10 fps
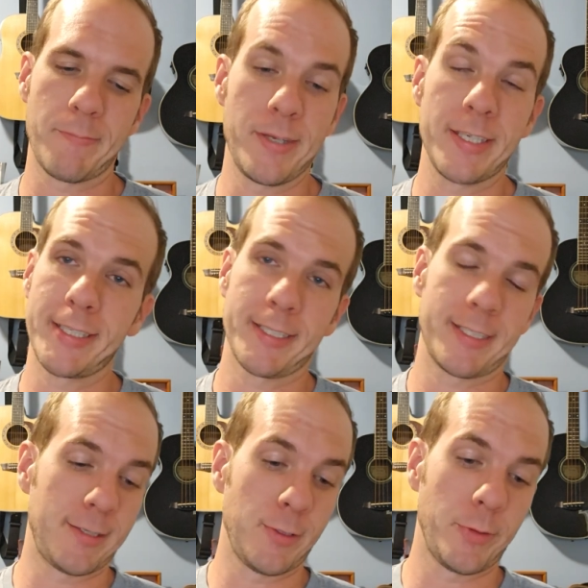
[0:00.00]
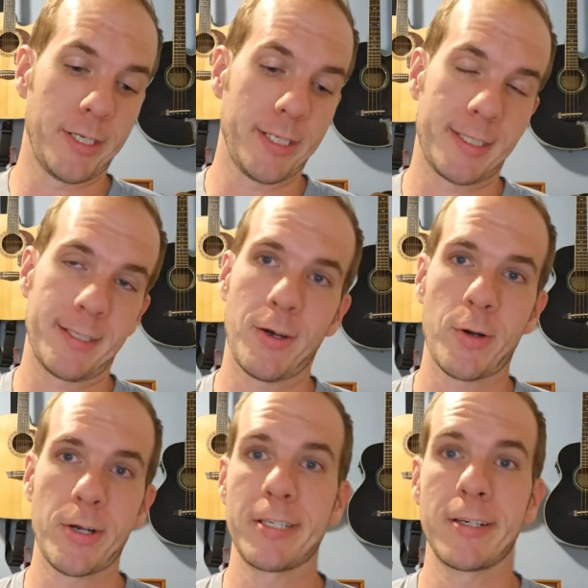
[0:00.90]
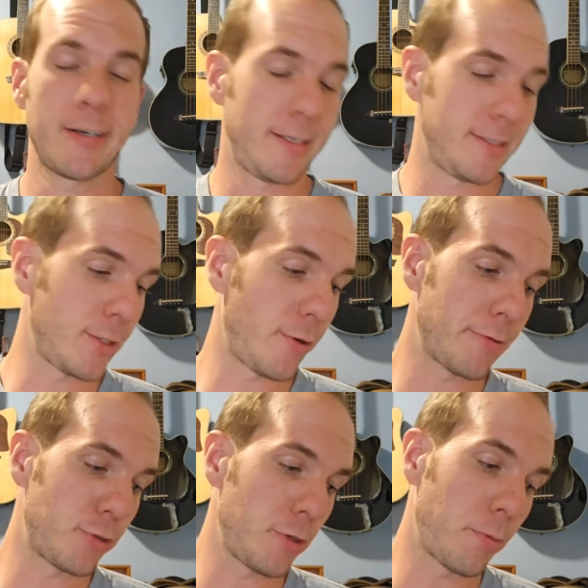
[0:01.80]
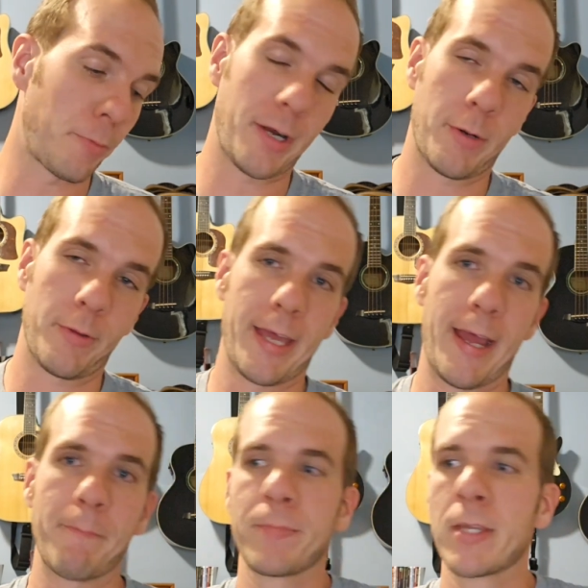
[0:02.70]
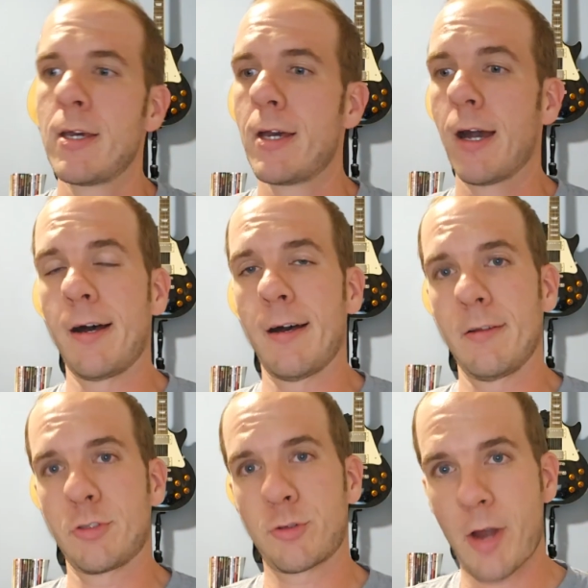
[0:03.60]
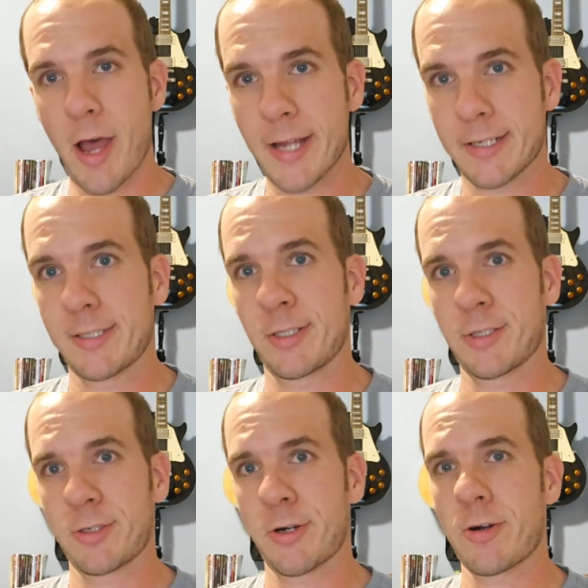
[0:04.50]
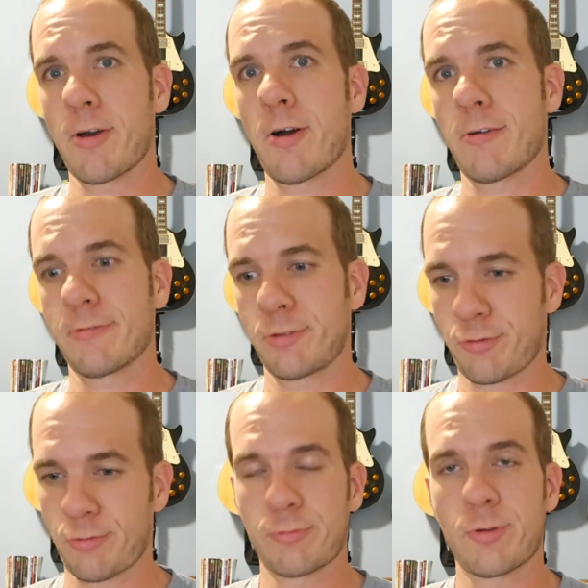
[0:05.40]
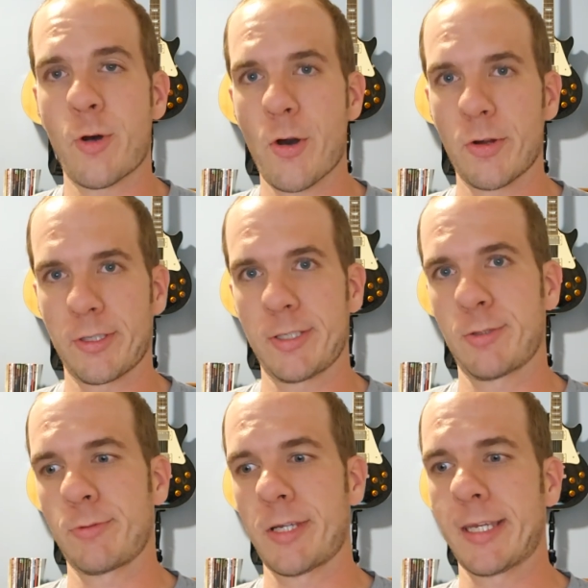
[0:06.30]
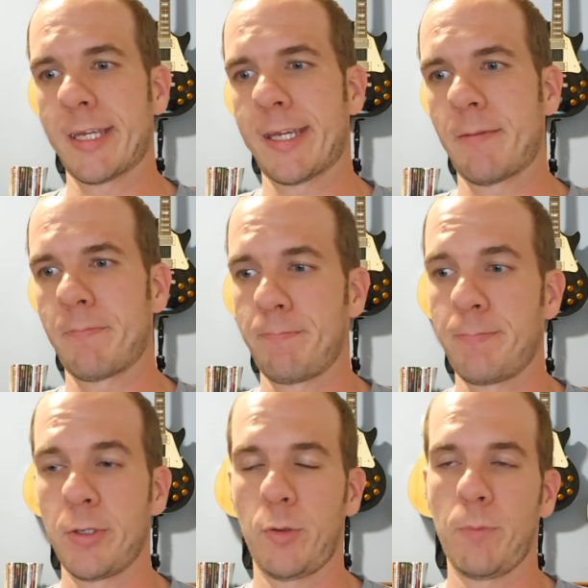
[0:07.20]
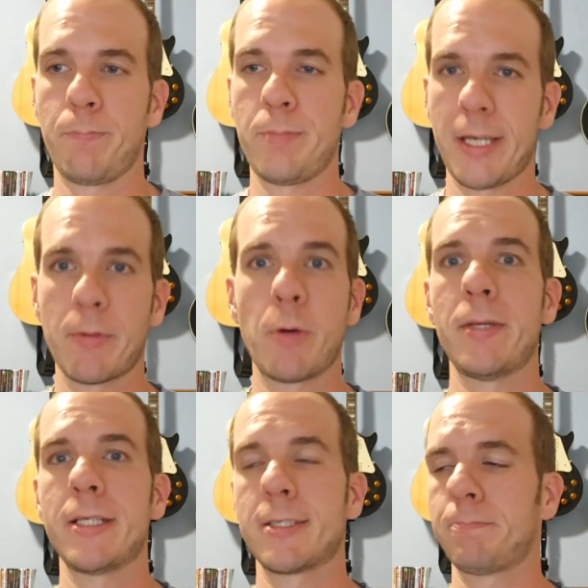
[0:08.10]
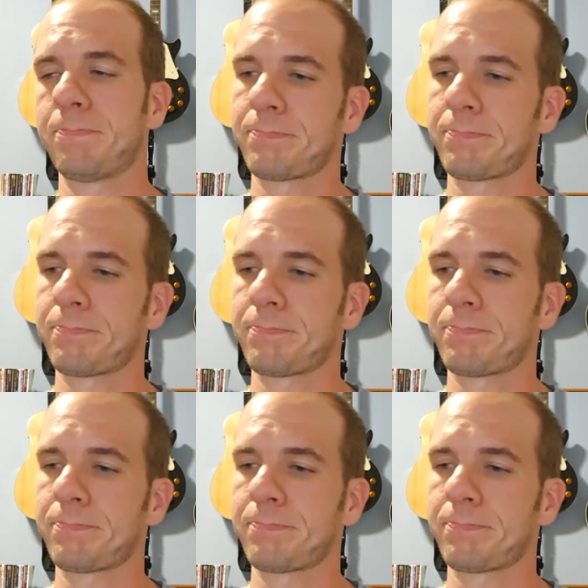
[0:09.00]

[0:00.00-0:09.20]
business to-do list already done, so I was super proud of that. Trying to start off strong this week and build big momentum.